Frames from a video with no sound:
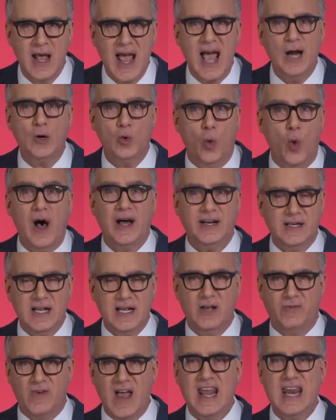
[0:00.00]
and
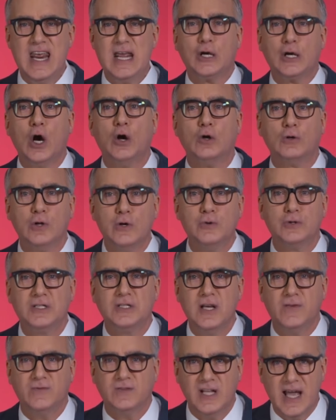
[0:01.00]
what, if any,
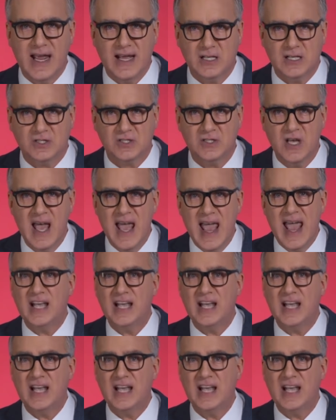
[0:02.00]
collusive links